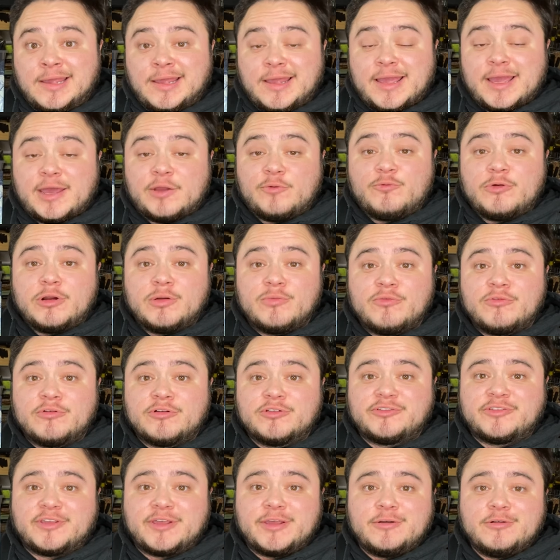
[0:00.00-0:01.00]
Had one more
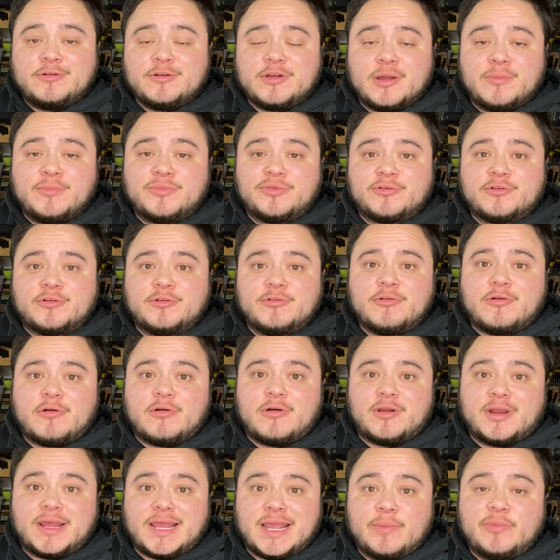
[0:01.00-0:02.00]
sale come through
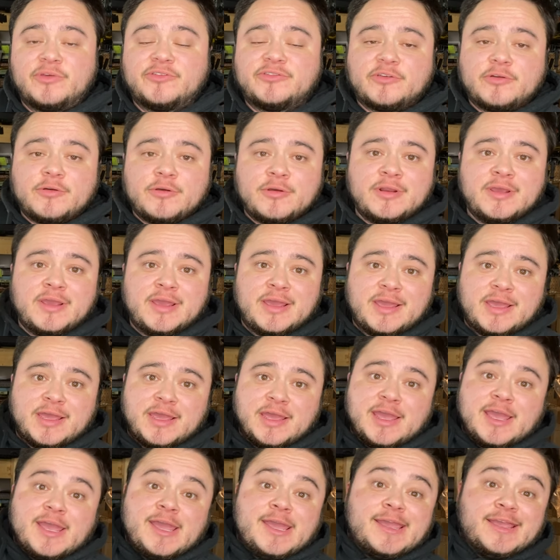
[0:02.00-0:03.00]
on Amazon.
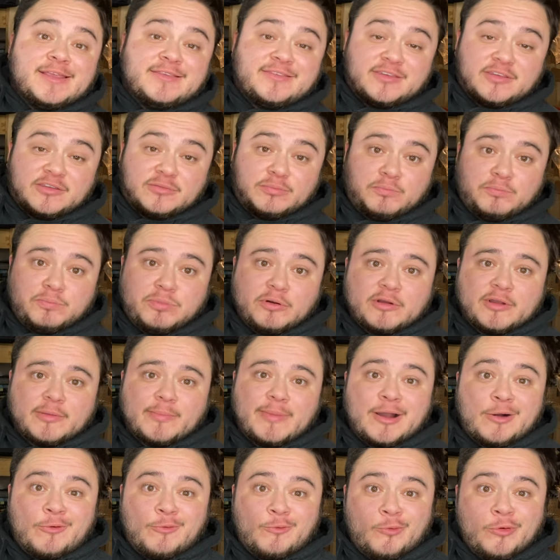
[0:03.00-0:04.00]
It's this book
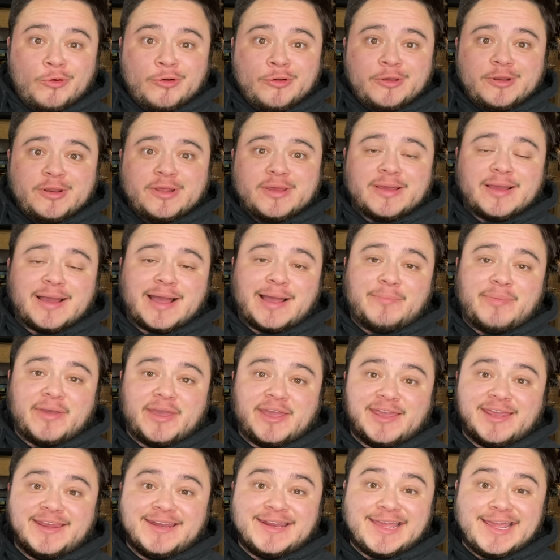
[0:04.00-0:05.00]
about wood. I
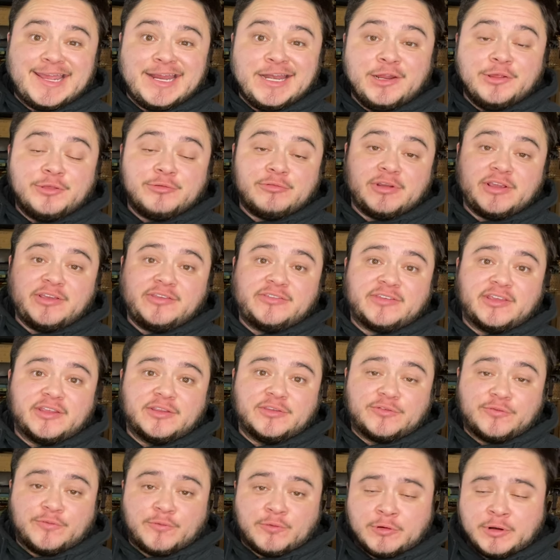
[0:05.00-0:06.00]
paid 83
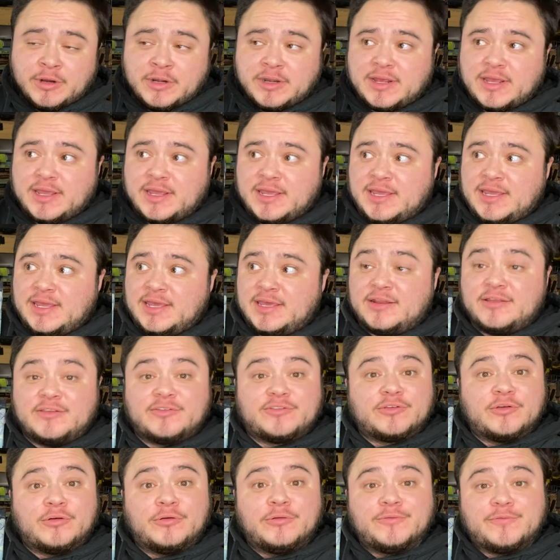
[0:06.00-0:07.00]
cents for it and it
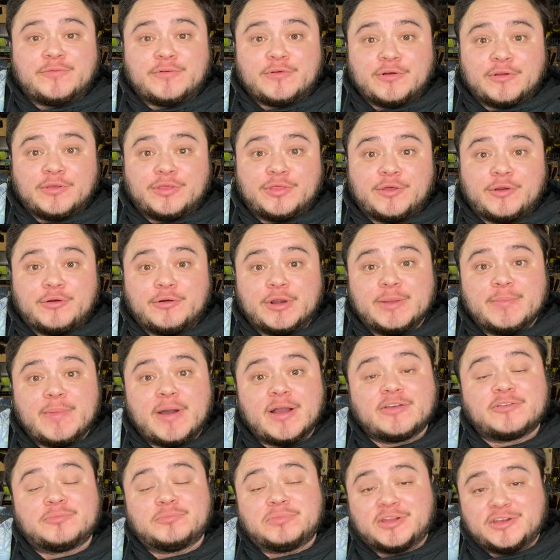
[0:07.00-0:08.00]
sold for
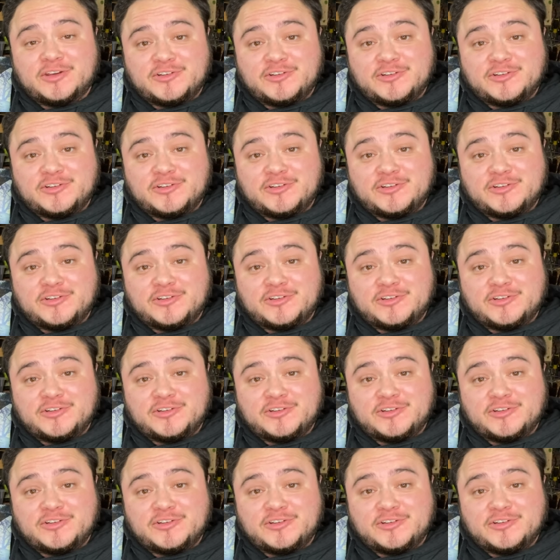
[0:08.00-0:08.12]
$30 plus